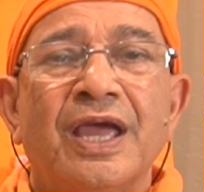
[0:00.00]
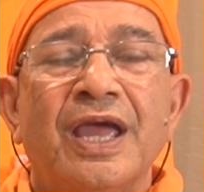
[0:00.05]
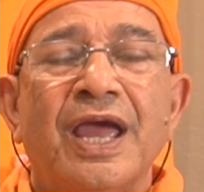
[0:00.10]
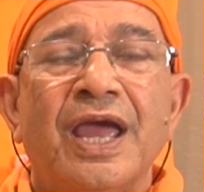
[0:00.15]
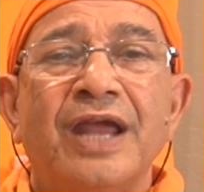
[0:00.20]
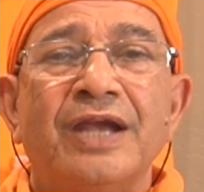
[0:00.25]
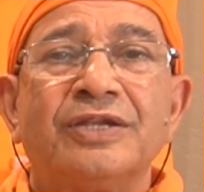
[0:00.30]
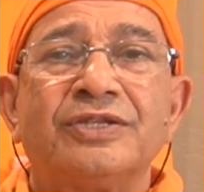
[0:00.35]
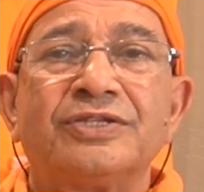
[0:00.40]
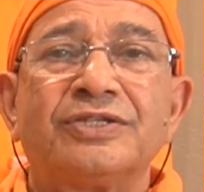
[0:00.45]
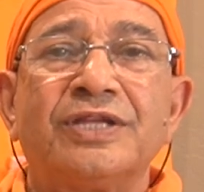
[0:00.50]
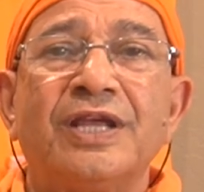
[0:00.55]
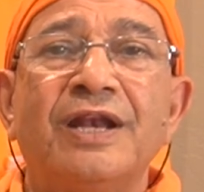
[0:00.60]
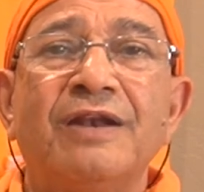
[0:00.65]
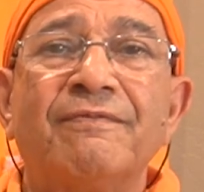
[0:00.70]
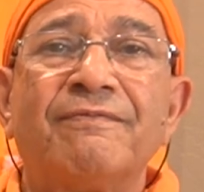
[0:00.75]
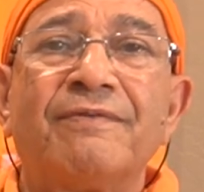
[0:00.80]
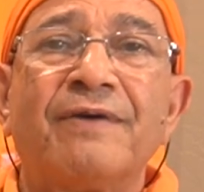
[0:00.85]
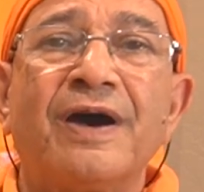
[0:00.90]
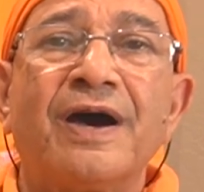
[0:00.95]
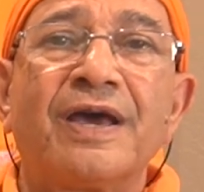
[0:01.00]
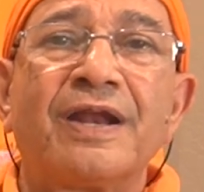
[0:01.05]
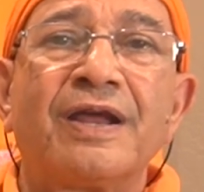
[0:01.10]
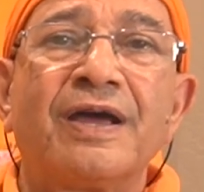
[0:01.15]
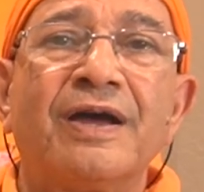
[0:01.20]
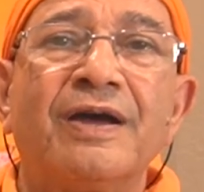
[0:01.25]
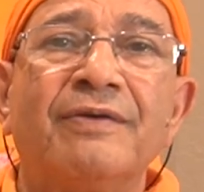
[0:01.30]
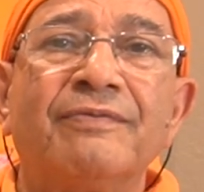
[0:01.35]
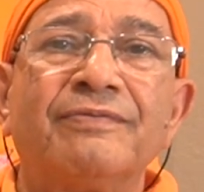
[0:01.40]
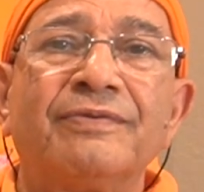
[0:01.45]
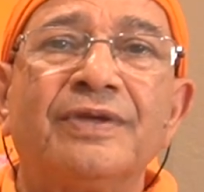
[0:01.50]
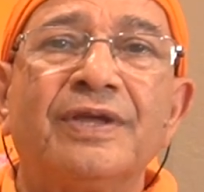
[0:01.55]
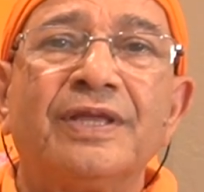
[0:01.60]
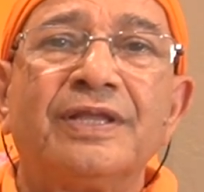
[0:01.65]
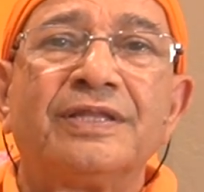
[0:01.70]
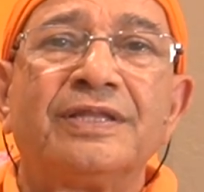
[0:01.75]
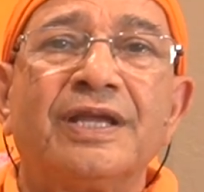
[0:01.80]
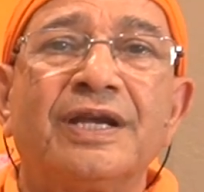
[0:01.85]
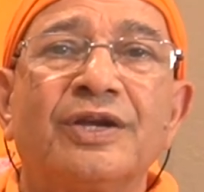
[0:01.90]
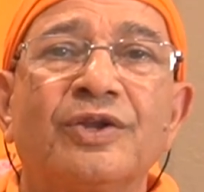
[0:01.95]
and still far off
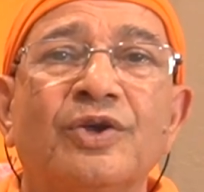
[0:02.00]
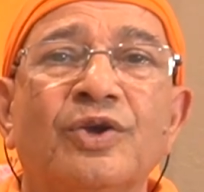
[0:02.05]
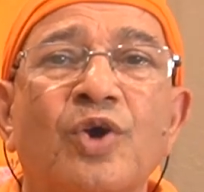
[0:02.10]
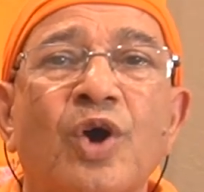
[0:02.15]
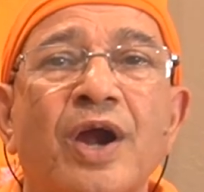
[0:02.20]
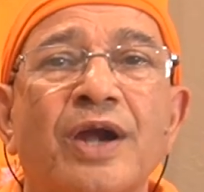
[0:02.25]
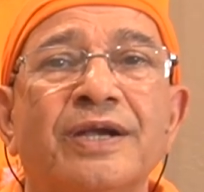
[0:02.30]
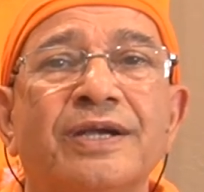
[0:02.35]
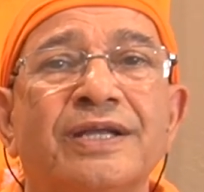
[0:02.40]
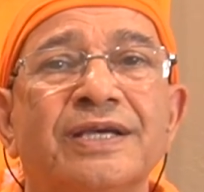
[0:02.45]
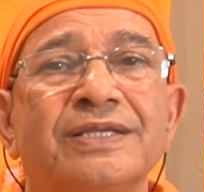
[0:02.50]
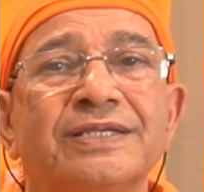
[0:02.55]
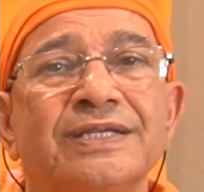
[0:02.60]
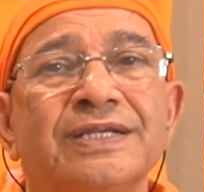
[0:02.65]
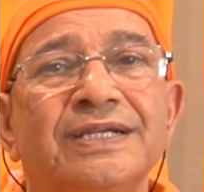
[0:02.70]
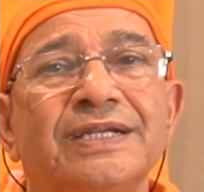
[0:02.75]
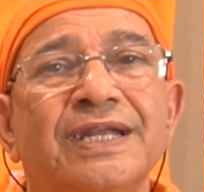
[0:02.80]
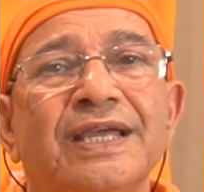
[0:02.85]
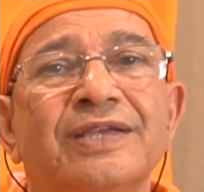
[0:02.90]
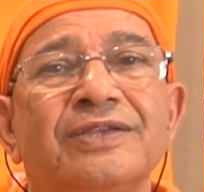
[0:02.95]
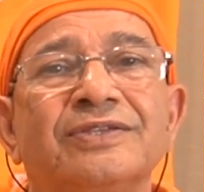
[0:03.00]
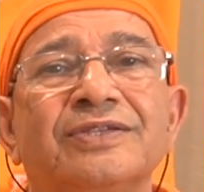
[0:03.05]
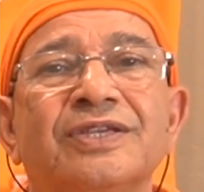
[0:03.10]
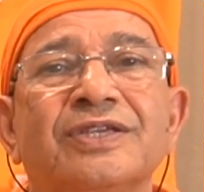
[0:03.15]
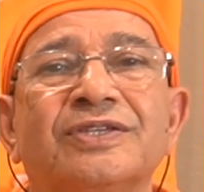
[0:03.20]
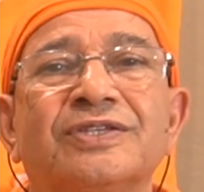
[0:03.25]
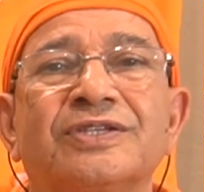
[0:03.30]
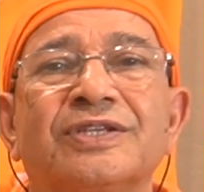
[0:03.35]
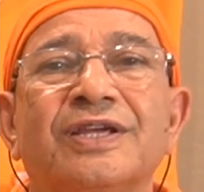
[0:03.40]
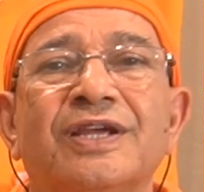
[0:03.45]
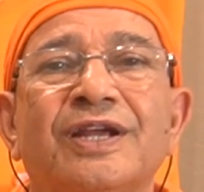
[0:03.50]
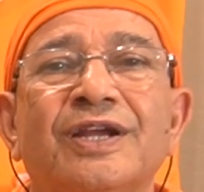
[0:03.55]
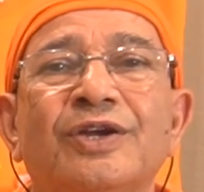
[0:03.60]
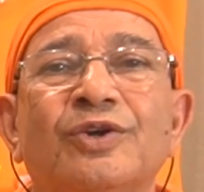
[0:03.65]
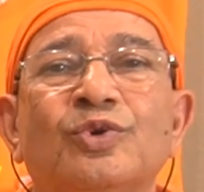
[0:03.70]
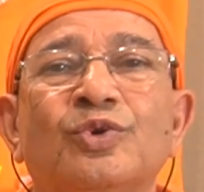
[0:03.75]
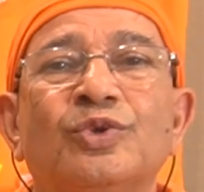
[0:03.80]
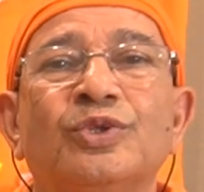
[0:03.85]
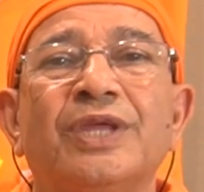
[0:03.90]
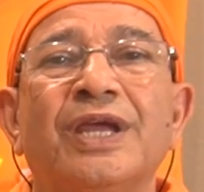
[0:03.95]
that God doesn't exist
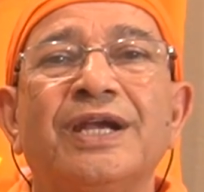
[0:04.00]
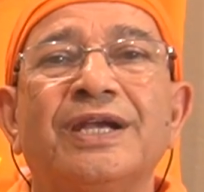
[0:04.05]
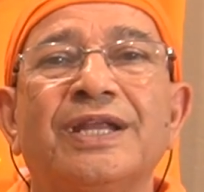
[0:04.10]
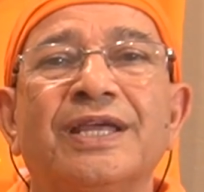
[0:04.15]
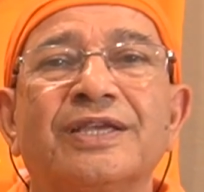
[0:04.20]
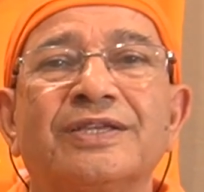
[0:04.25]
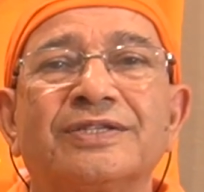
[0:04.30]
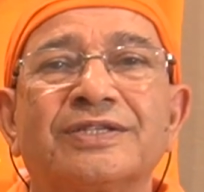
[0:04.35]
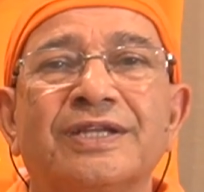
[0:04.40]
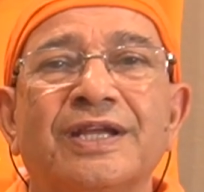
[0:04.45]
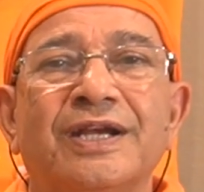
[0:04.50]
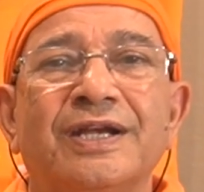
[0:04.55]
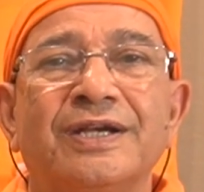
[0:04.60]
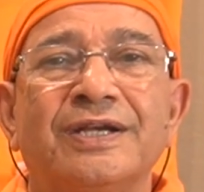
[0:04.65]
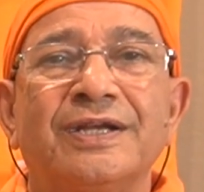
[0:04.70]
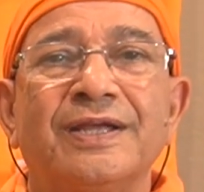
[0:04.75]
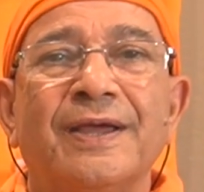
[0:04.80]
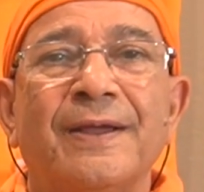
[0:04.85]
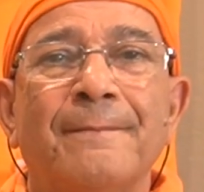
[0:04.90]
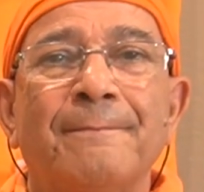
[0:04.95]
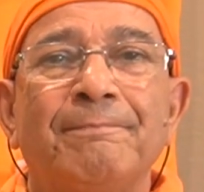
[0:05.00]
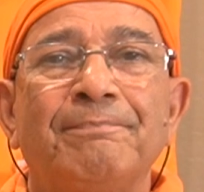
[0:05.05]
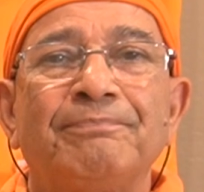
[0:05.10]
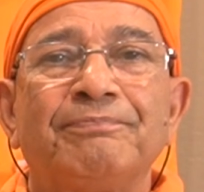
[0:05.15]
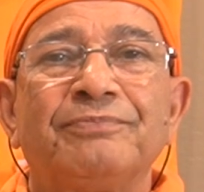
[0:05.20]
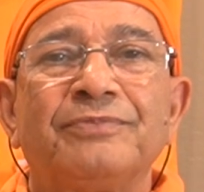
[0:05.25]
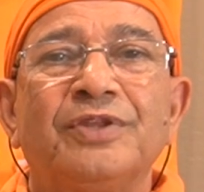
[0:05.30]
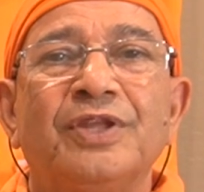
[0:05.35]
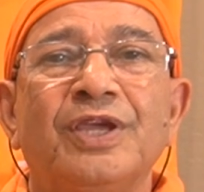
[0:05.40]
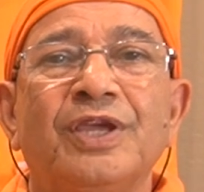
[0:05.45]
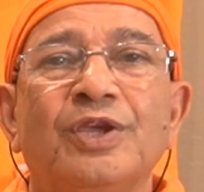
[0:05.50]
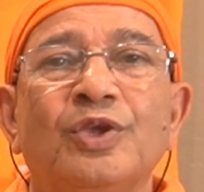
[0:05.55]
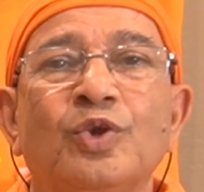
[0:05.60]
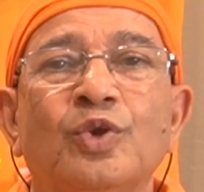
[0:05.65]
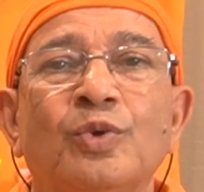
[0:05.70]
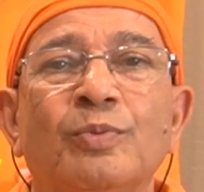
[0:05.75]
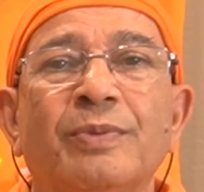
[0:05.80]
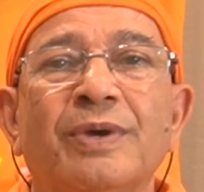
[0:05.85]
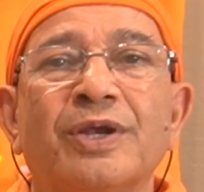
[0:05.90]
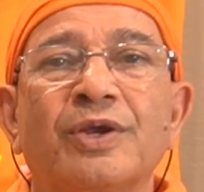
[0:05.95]
to that extent the
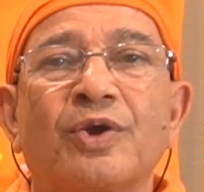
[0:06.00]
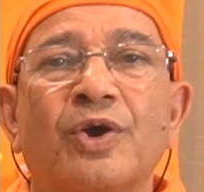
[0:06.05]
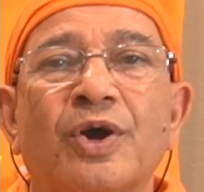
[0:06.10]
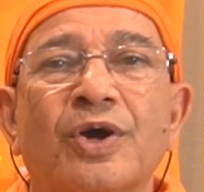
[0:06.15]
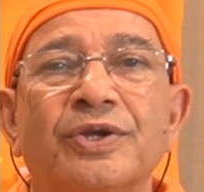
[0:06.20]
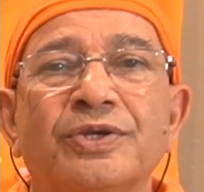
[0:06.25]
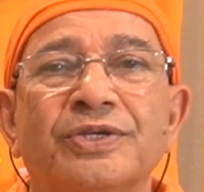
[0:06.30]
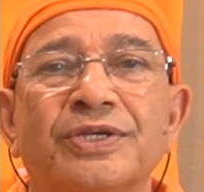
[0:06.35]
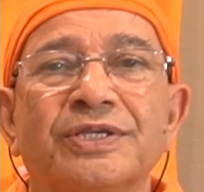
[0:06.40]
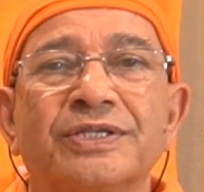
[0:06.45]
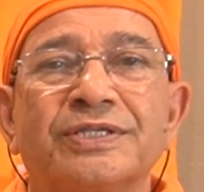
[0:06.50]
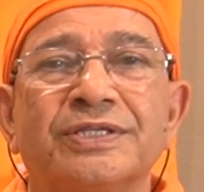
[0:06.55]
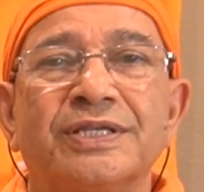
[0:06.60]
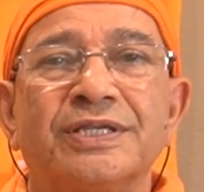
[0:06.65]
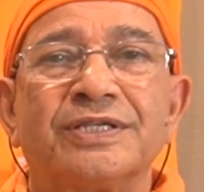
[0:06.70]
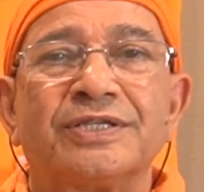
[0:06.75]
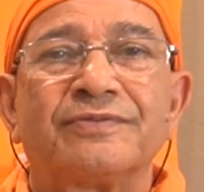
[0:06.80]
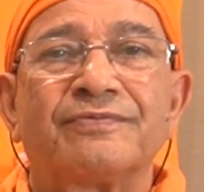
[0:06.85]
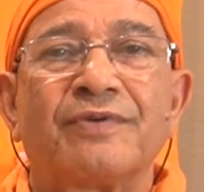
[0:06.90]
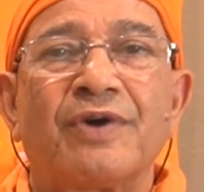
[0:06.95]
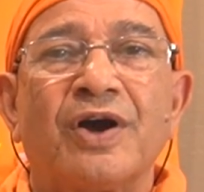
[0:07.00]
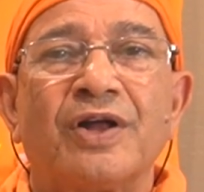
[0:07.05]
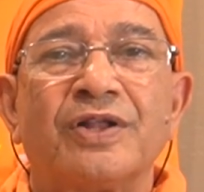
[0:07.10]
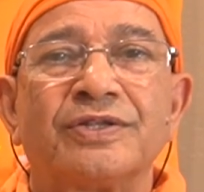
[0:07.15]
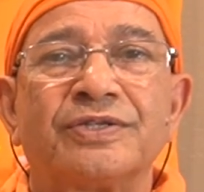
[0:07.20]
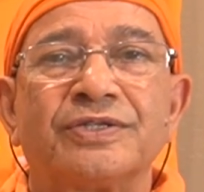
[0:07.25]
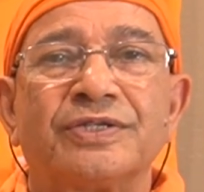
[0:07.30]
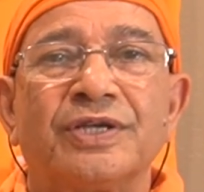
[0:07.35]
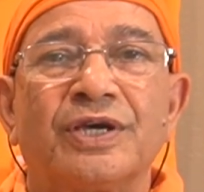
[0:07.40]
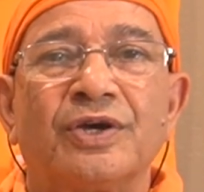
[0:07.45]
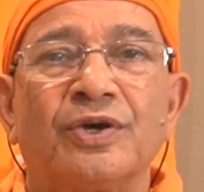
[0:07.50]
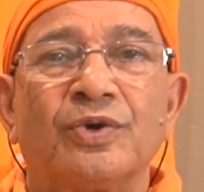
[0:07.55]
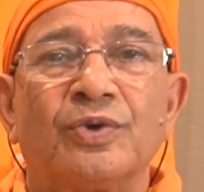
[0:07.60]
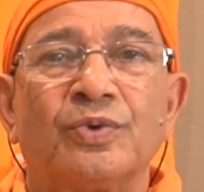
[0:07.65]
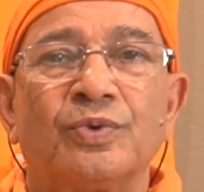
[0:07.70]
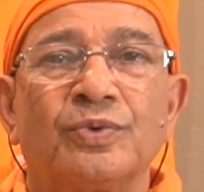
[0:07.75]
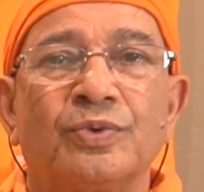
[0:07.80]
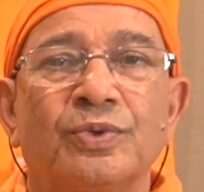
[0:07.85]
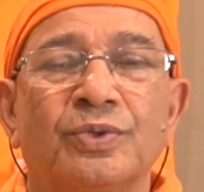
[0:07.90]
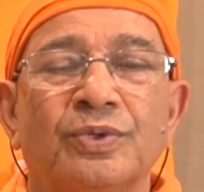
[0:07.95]
human consciousness falls
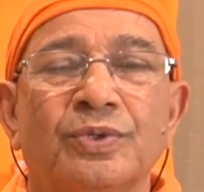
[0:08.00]
down.